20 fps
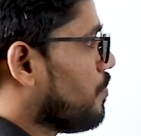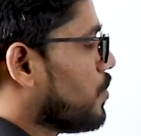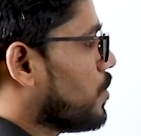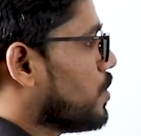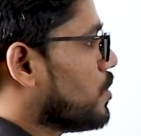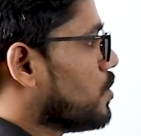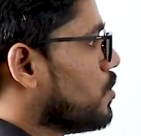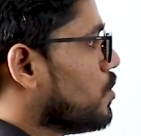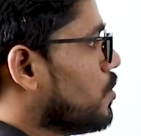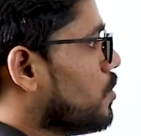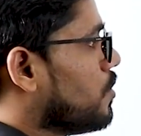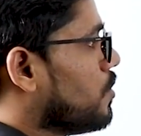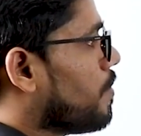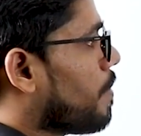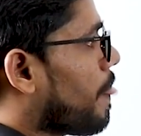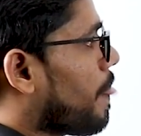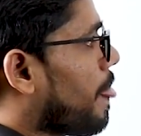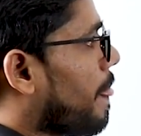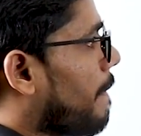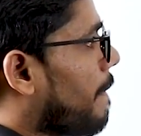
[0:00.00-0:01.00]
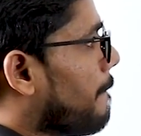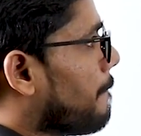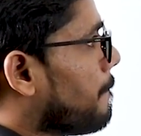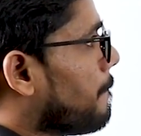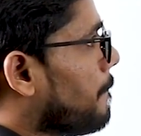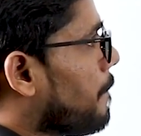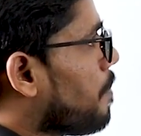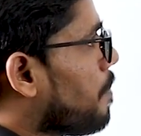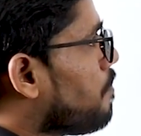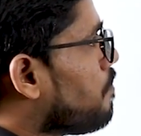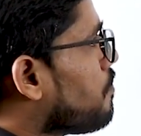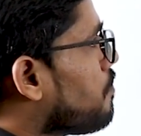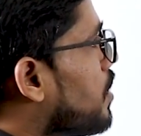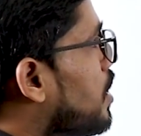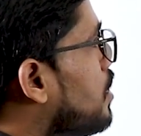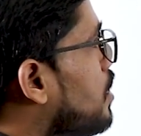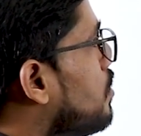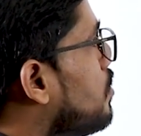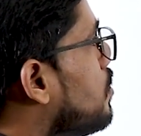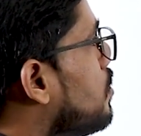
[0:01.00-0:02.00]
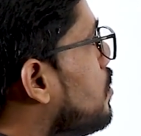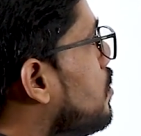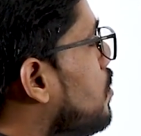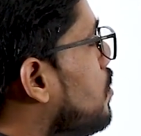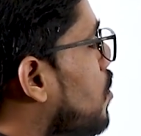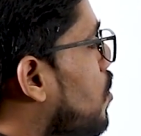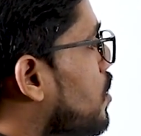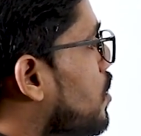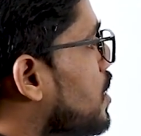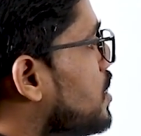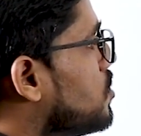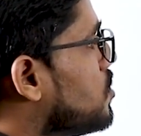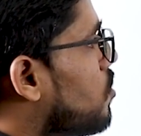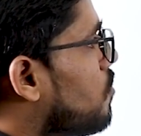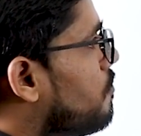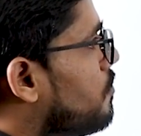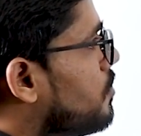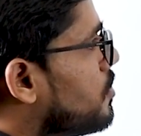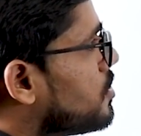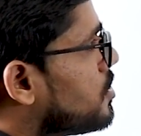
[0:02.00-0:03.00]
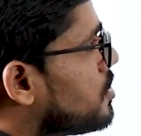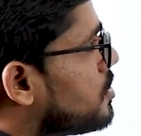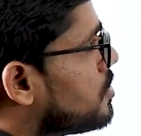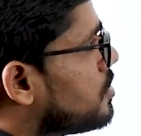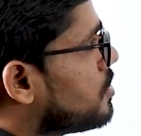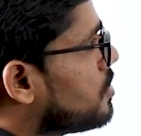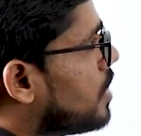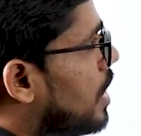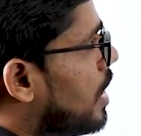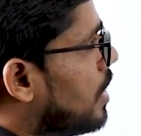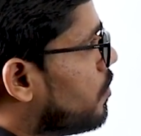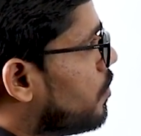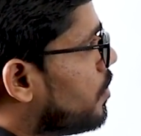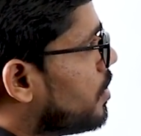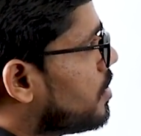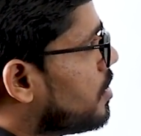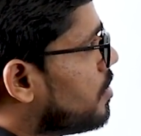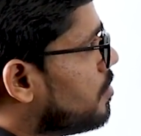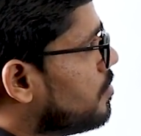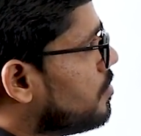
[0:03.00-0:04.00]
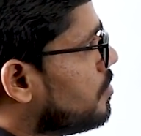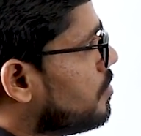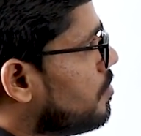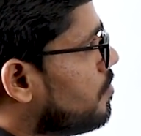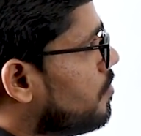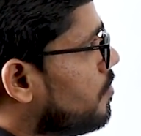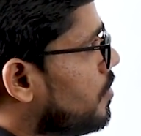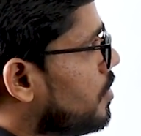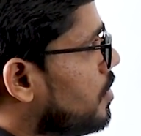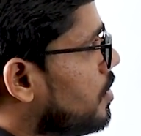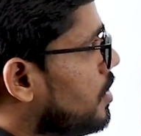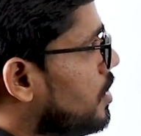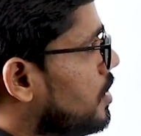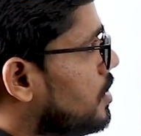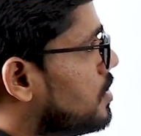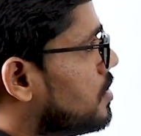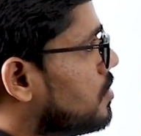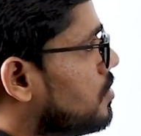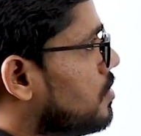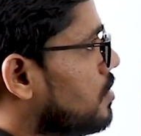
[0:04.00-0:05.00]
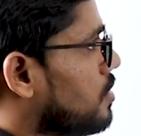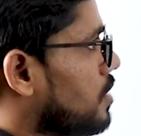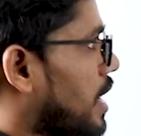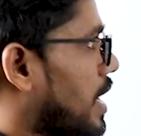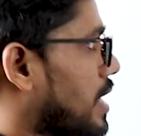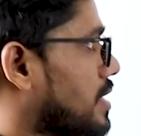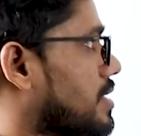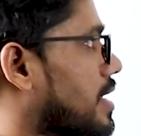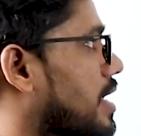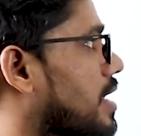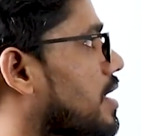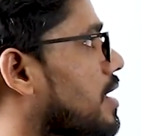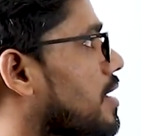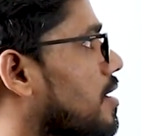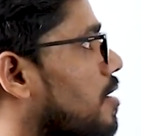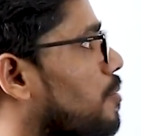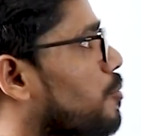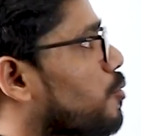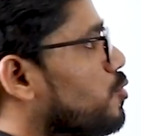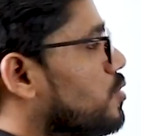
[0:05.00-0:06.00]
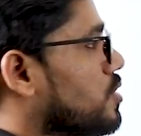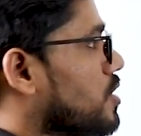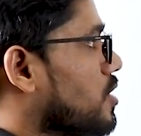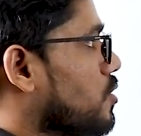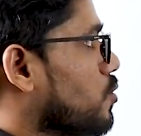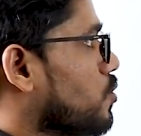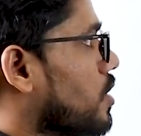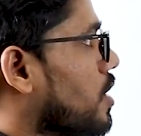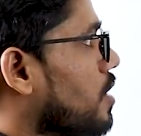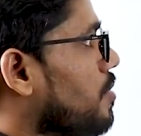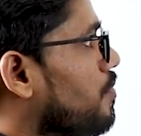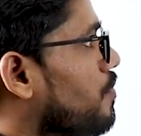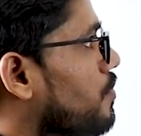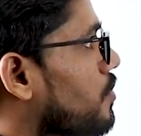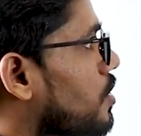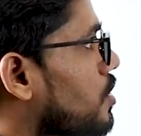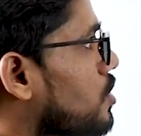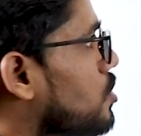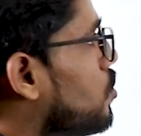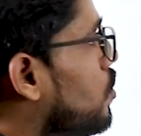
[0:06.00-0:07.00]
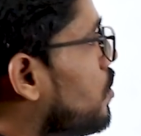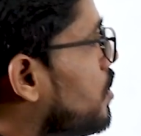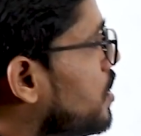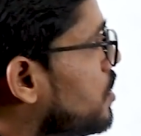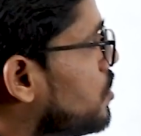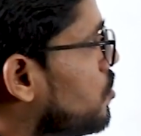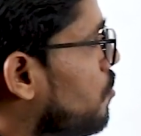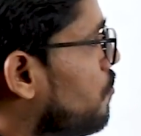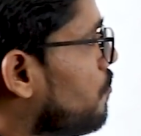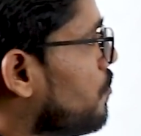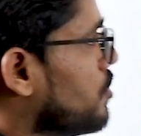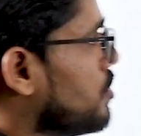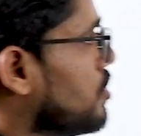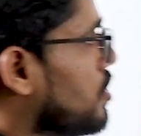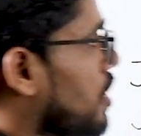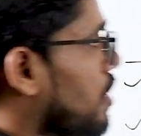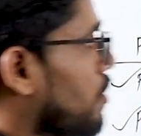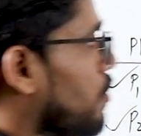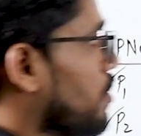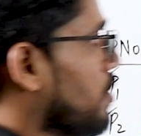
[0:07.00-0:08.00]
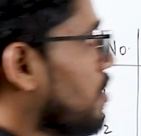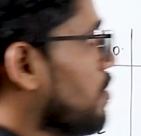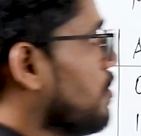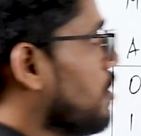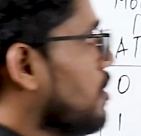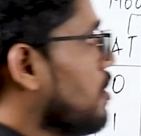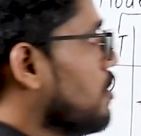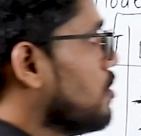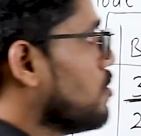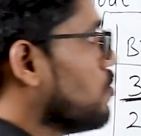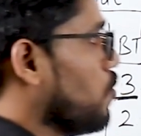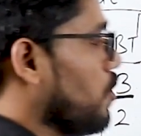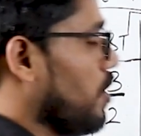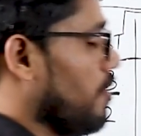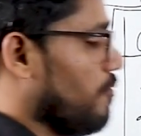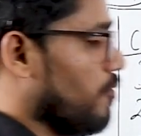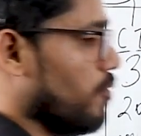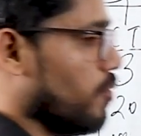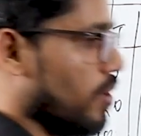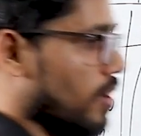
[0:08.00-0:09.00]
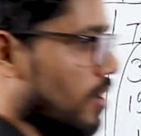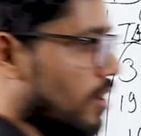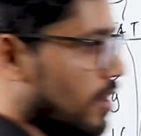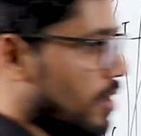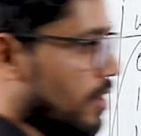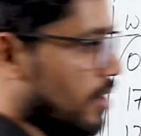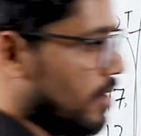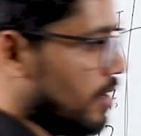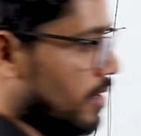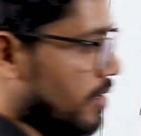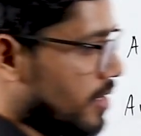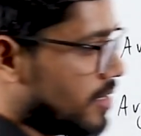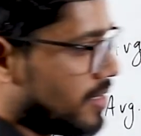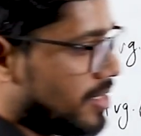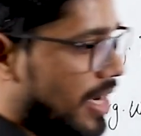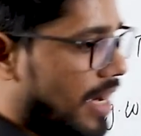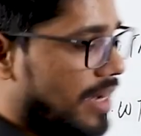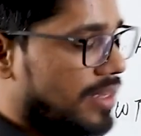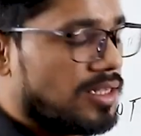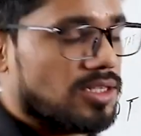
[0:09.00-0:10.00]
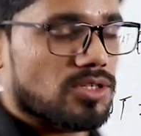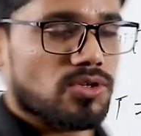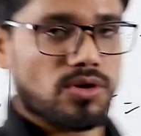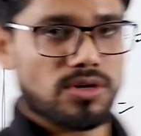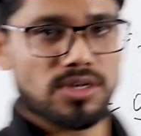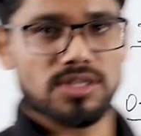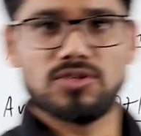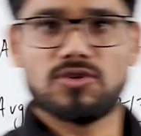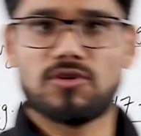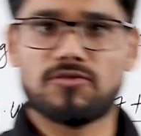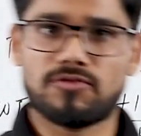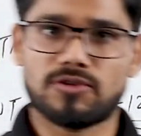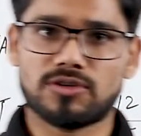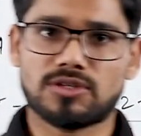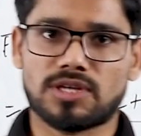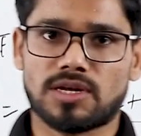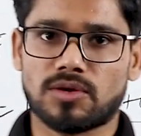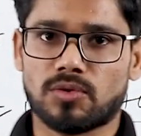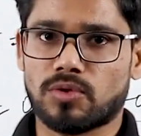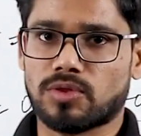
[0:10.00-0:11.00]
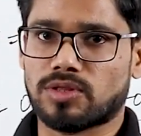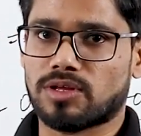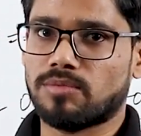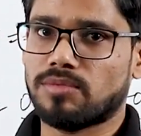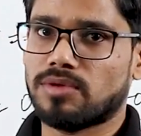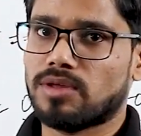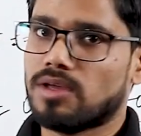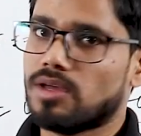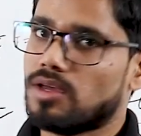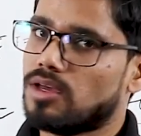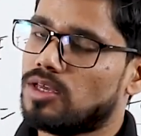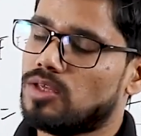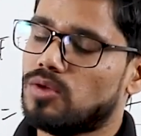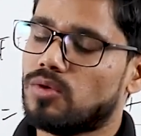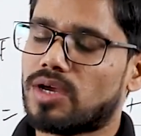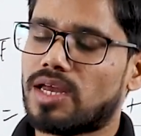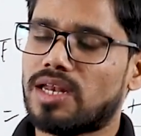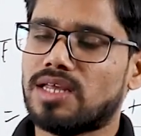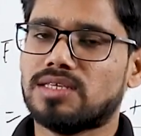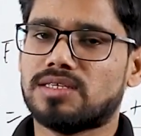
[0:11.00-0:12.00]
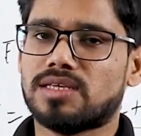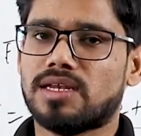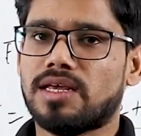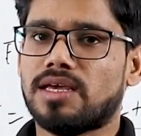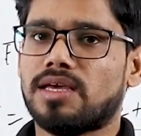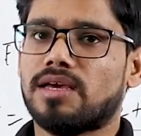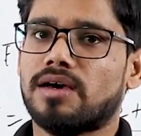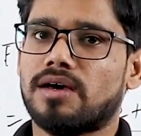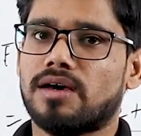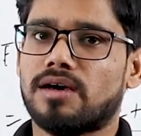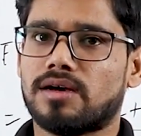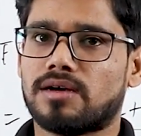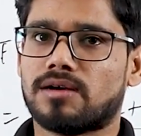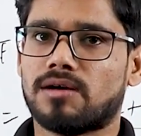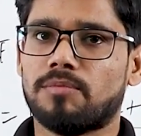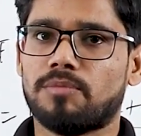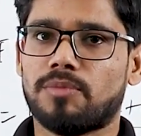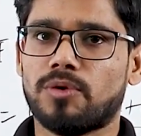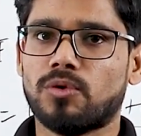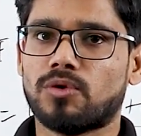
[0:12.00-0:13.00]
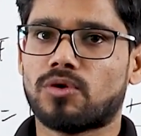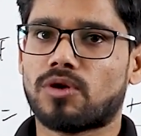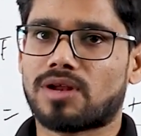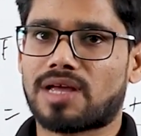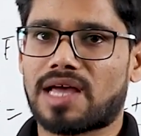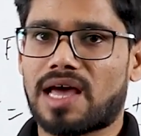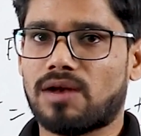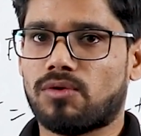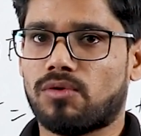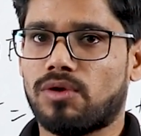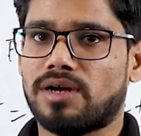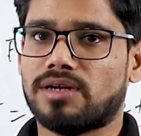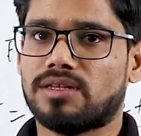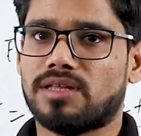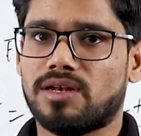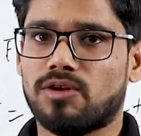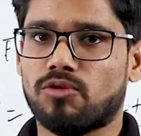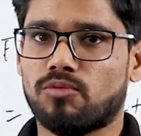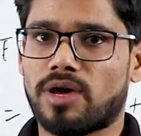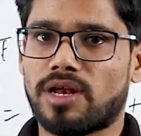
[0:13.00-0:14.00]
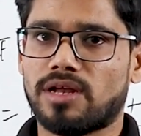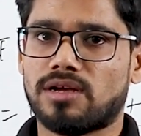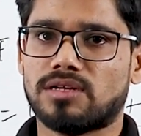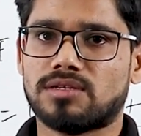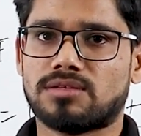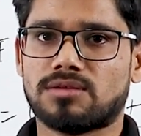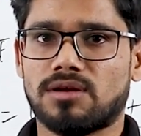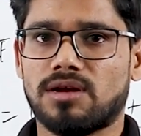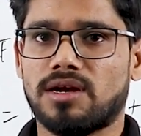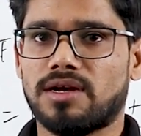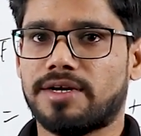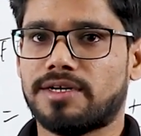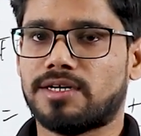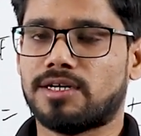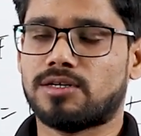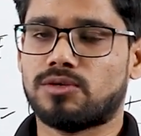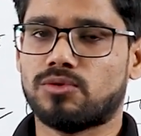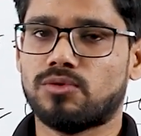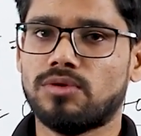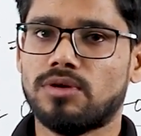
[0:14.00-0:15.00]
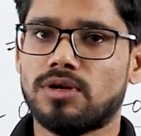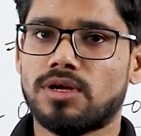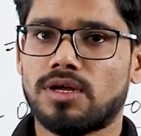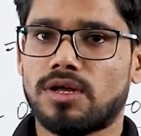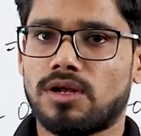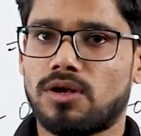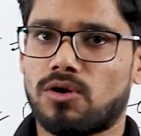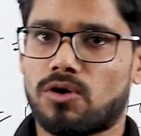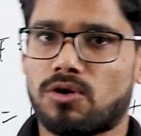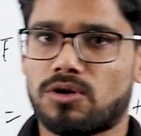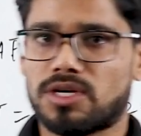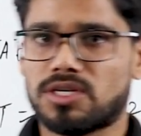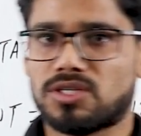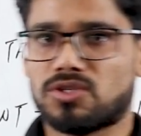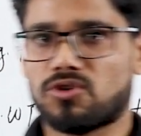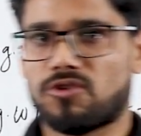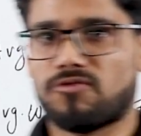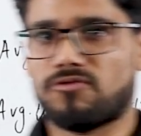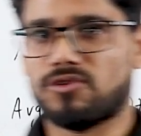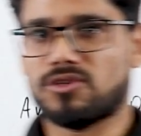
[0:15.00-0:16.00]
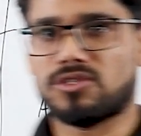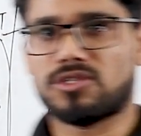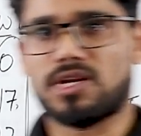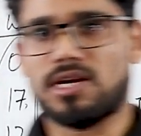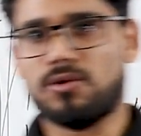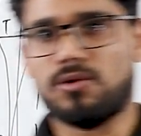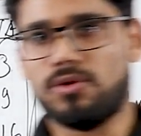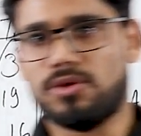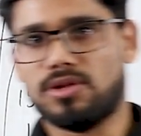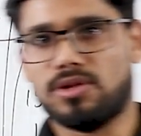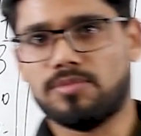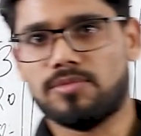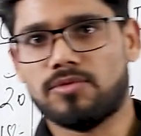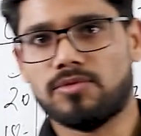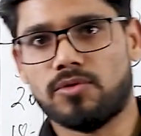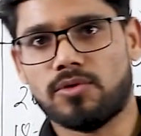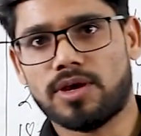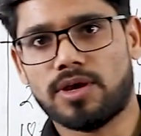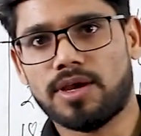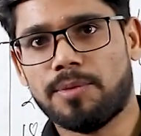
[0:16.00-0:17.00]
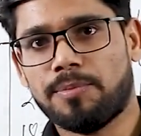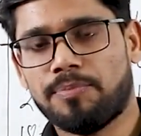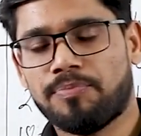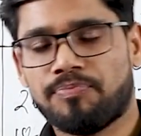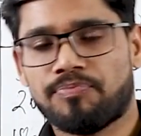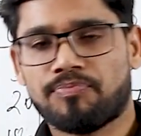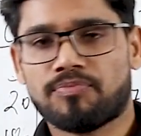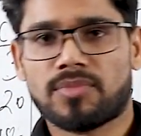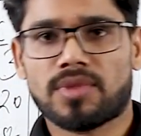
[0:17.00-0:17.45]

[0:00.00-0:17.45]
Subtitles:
So longest job first algorithm is exactly opposite to the shortest job first algorithm. So if you understand the shortest job first algorithm, you can easily compute or calculate the numericals related to longest job first algorithm. Okay.